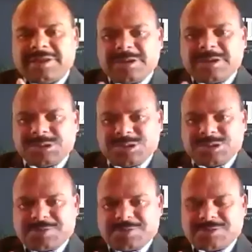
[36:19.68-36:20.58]

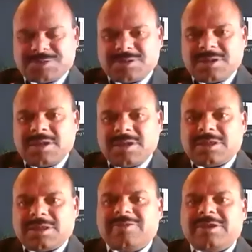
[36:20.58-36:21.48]
relationships,
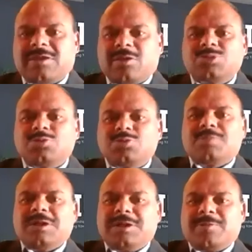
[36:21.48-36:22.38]
then we can also
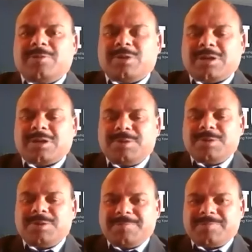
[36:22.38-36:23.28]
build up our
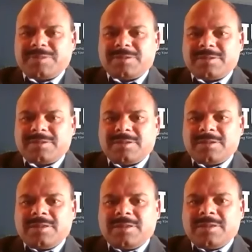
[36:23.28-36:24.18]
company
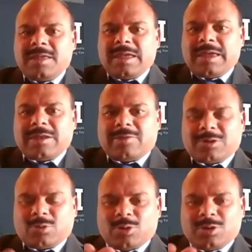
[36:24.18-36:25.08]
and
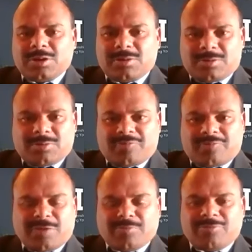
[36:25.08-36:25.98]
our own uh,
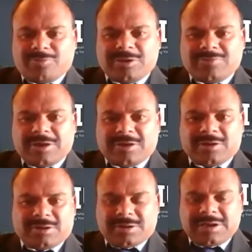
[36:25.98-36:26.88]
firm that we are
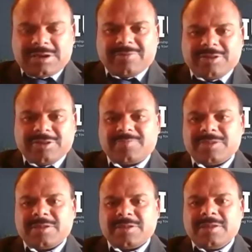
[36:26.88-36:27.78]
uh, dealing with.
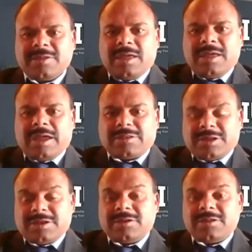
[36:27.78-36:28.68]
And
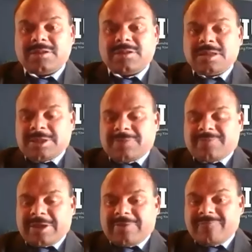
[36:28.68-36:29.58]
then
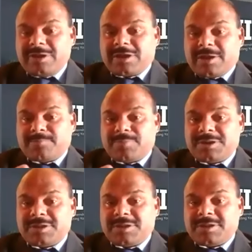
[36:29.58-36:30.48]
if every
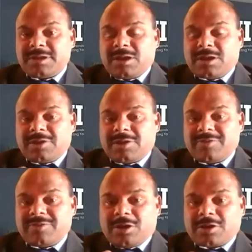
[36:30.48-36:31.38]
company or
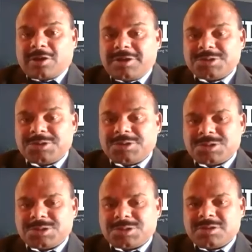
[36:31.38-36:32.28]
every
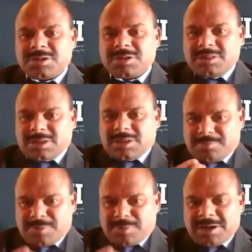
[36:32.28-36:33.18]
organization that
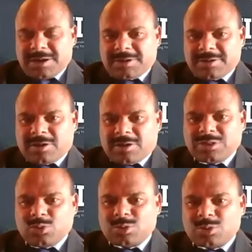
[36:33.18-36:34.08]
build on
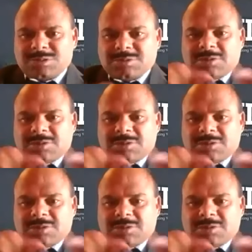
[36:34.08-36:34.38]
those